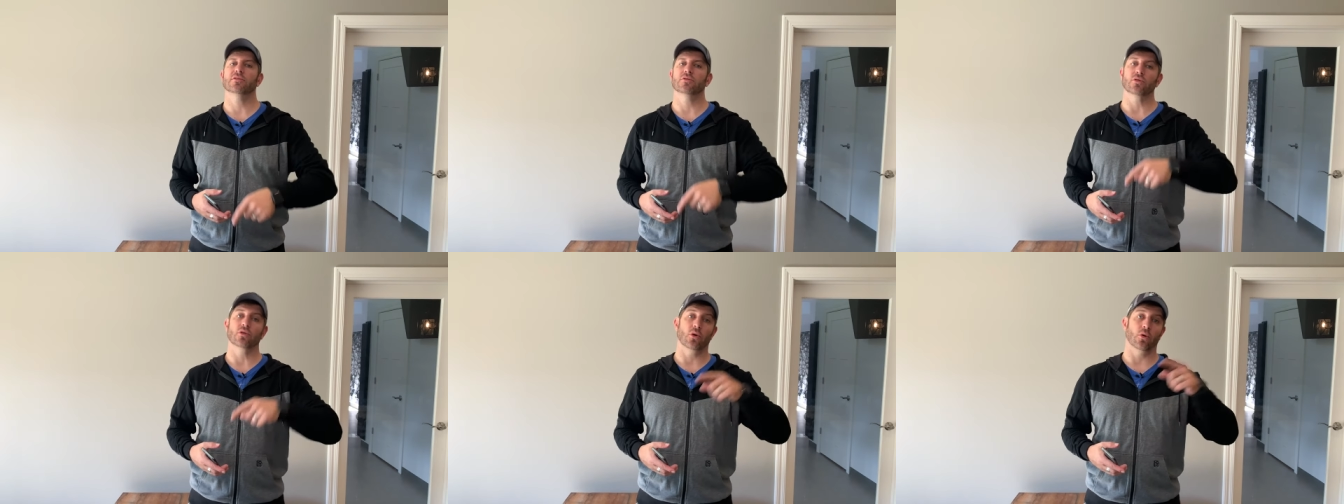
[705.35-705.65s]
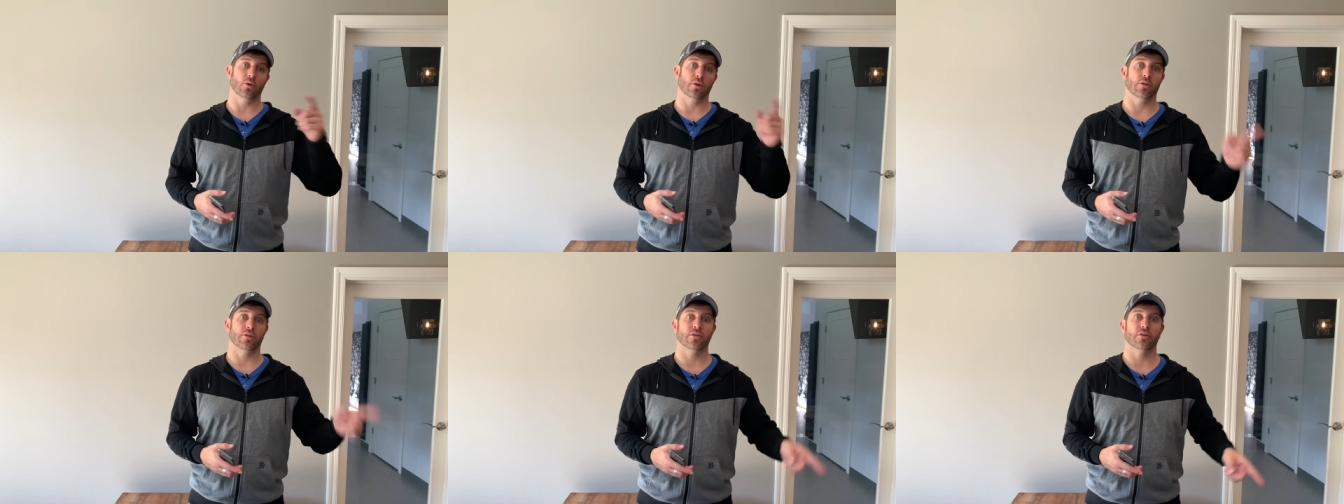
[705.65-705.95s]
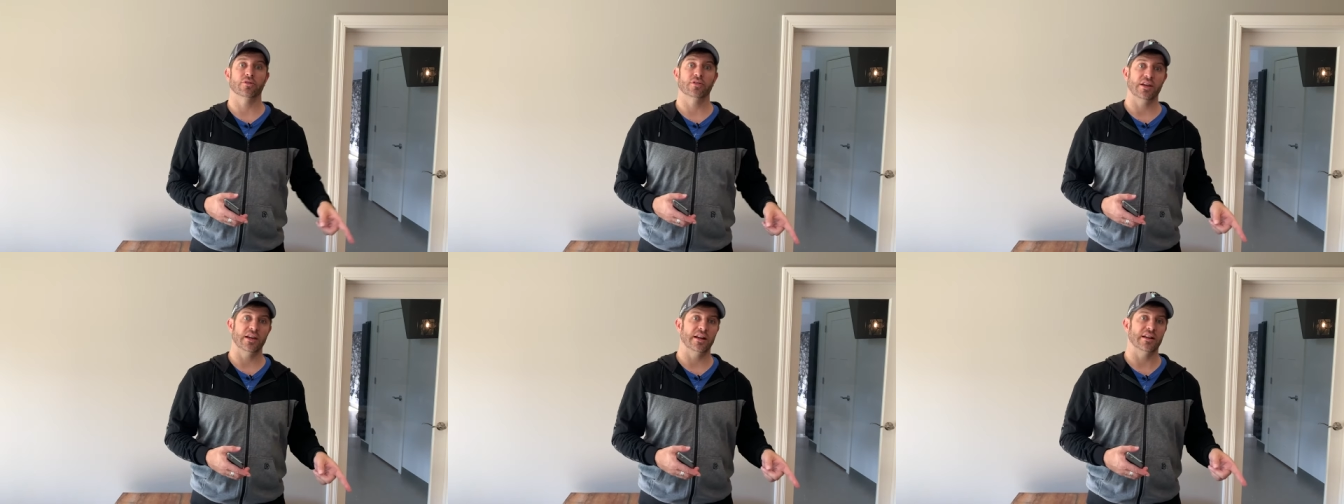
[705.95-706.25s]
go to
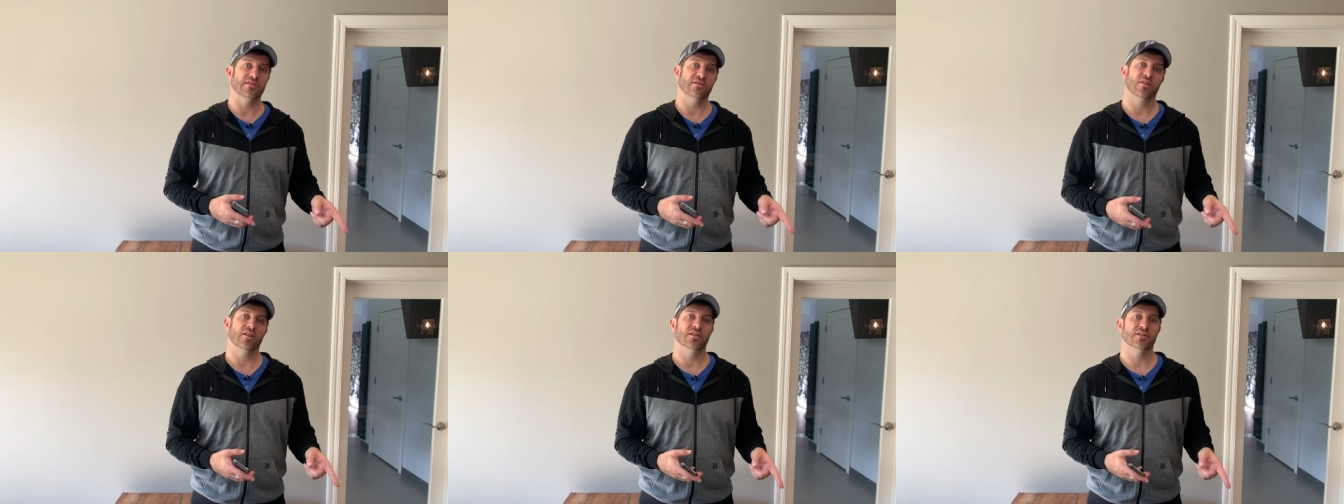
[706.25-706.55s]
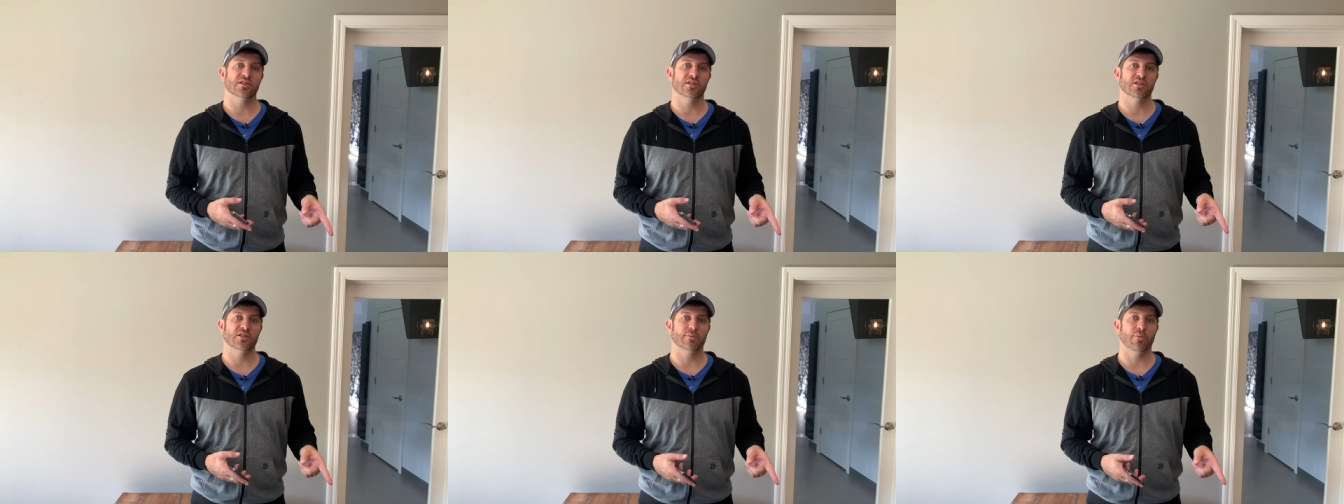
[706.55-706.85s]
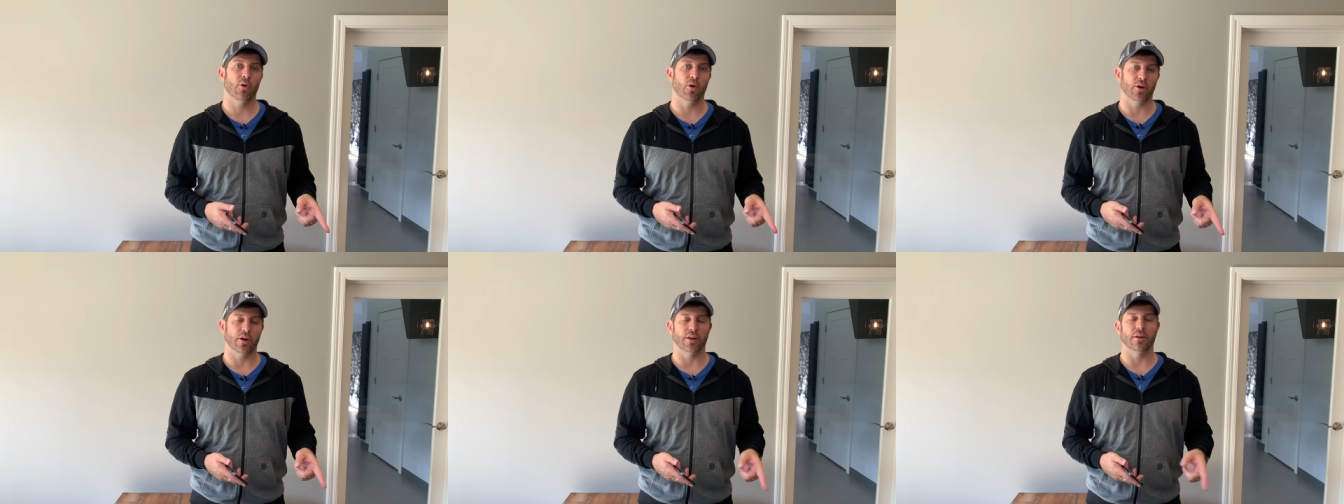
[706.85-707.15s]
13 as long as it's
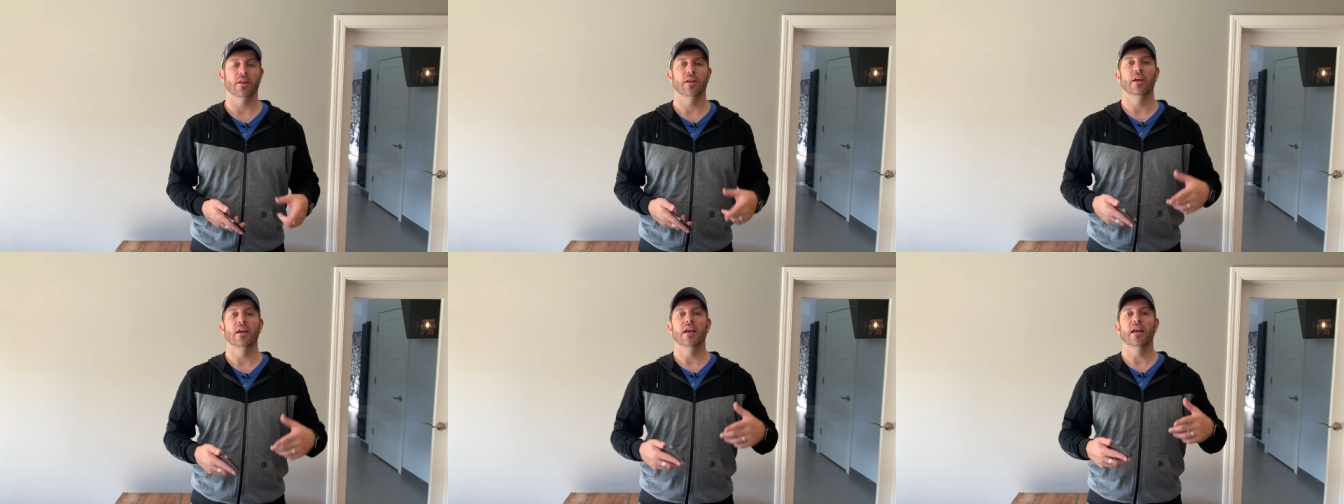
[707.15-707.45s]
supported.